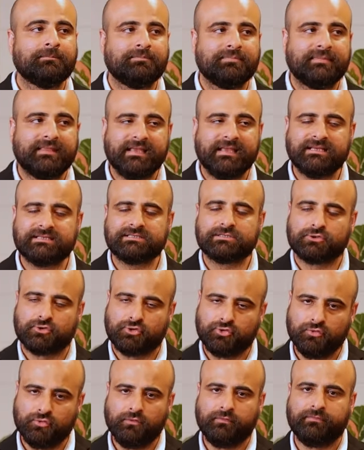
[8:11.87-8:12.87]
These
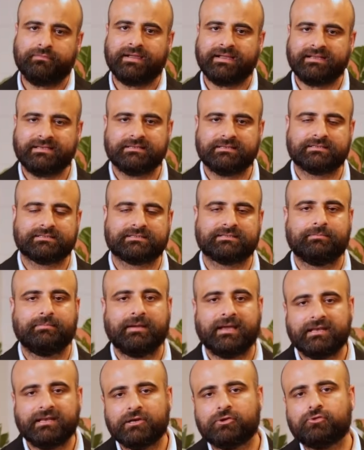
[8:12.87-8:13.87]
two factors, the
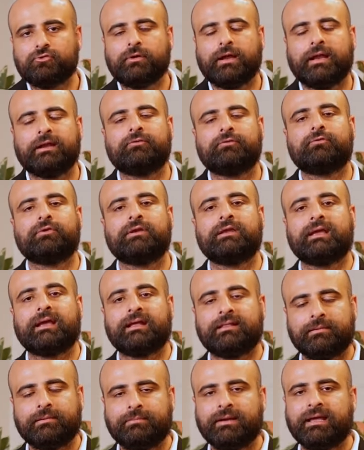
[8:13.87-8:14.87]
barrier to entry
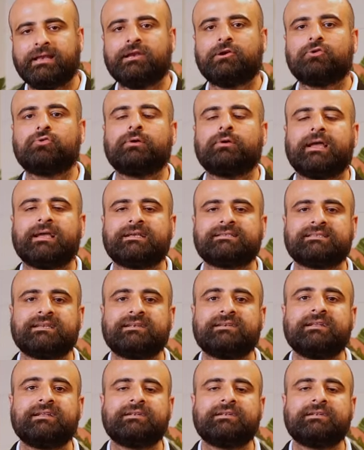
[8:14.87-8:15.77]
and the barrier to exit,